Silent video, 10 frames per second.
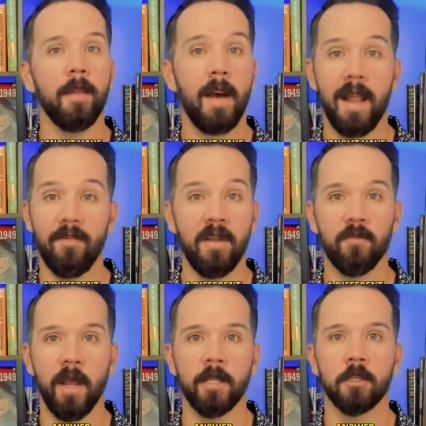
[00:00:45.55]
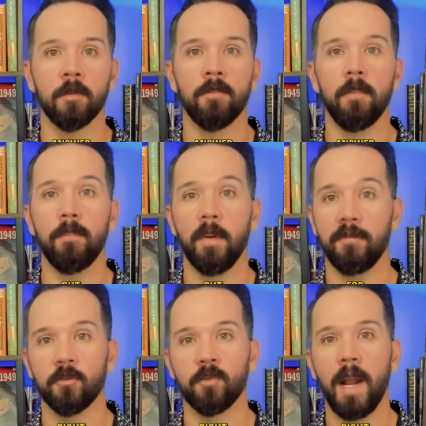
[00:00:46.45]
I might have a different answer, but
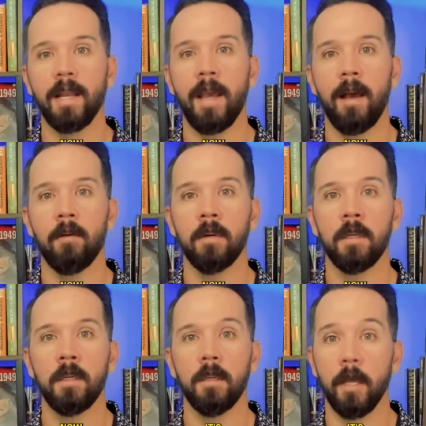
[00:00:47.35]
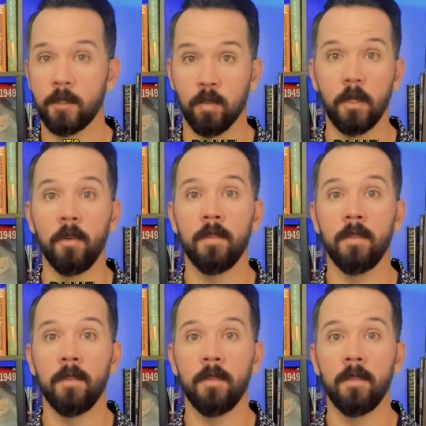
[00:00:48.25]
for right now, it's blue.